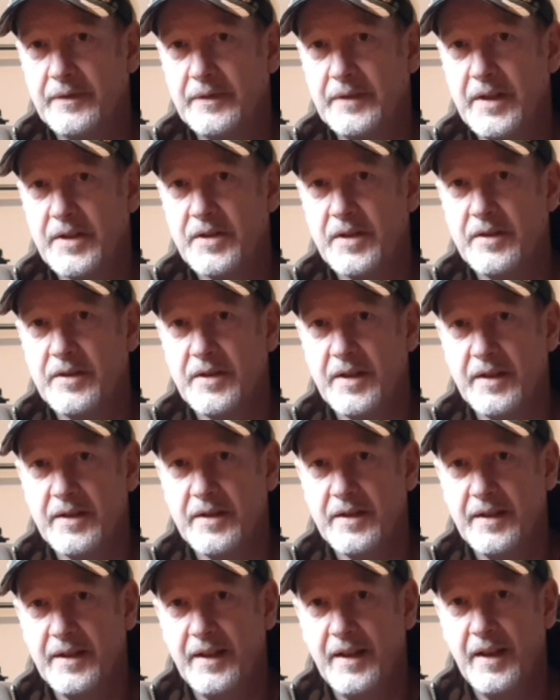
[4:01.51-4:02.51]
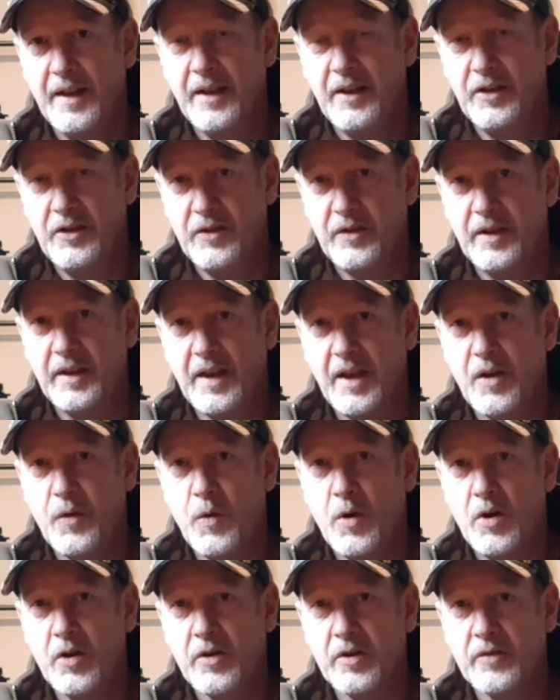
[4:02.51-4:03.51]
distances, you can get
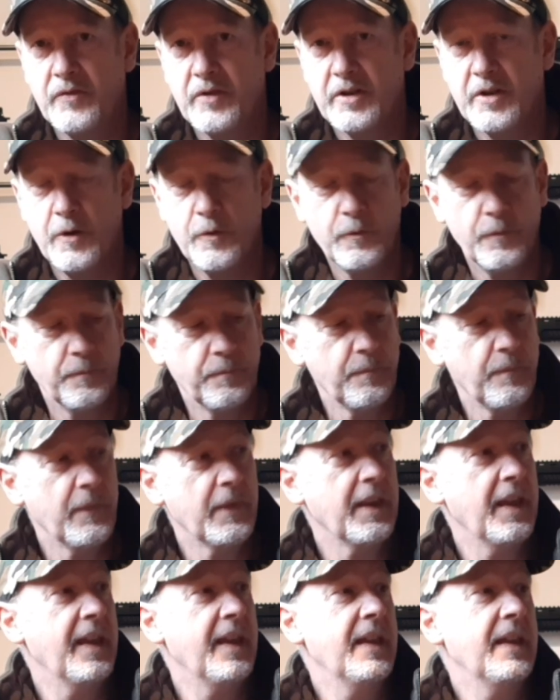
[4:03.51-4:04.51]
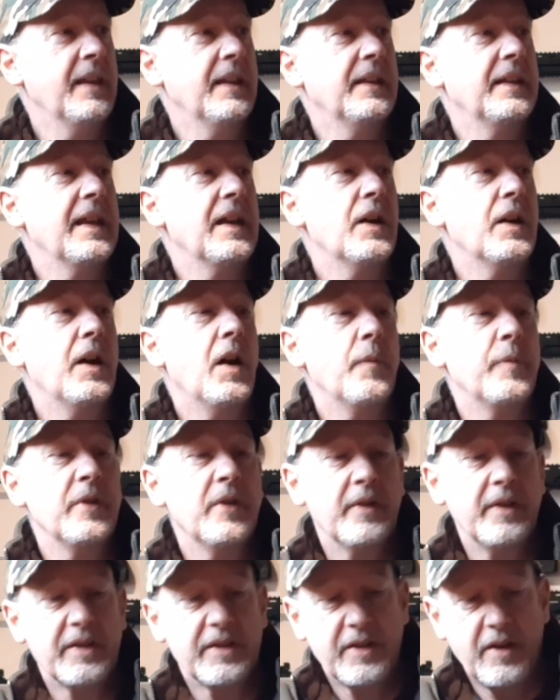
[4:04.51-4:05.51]
quite a good result. Now, I'll be
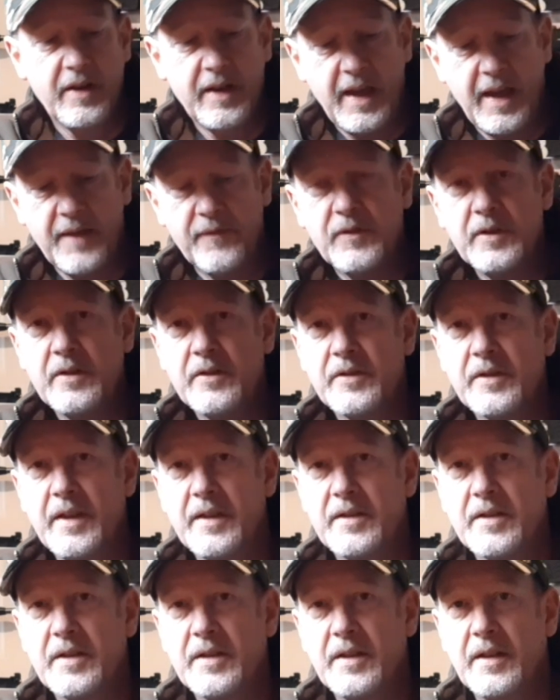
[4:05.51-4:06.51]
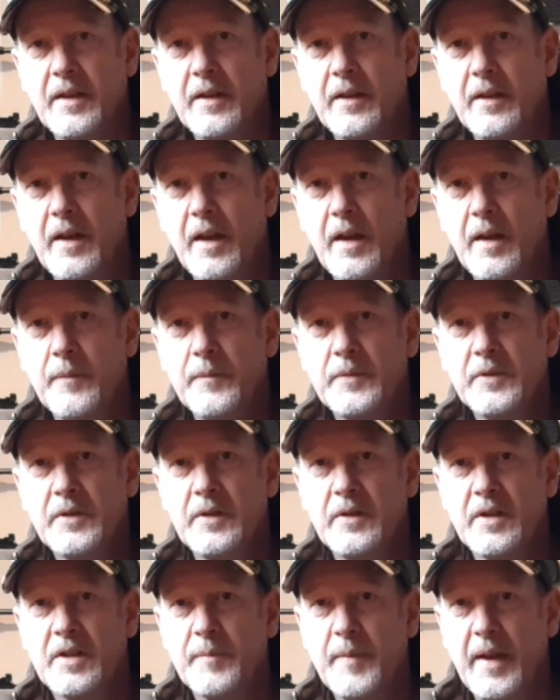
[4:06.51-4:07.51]
honest, I have used this
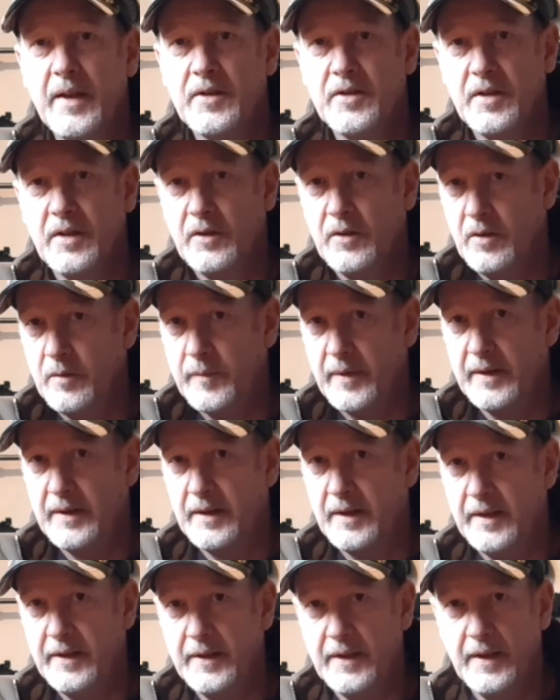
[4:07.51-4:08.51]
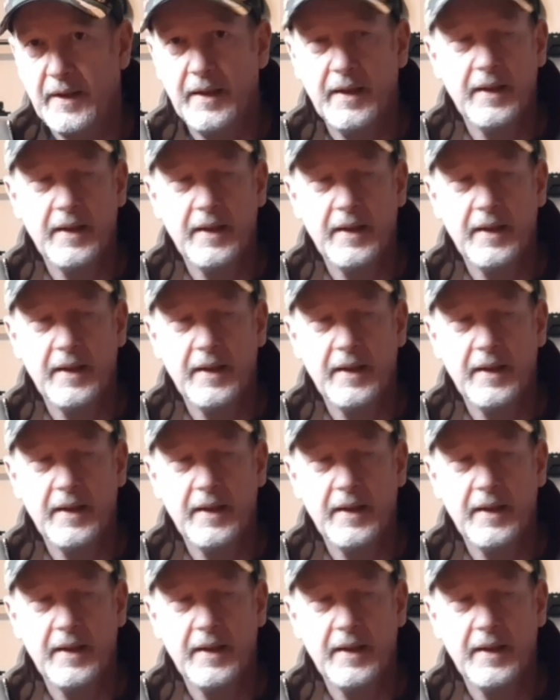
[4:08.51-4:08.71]
to dispatch humanely.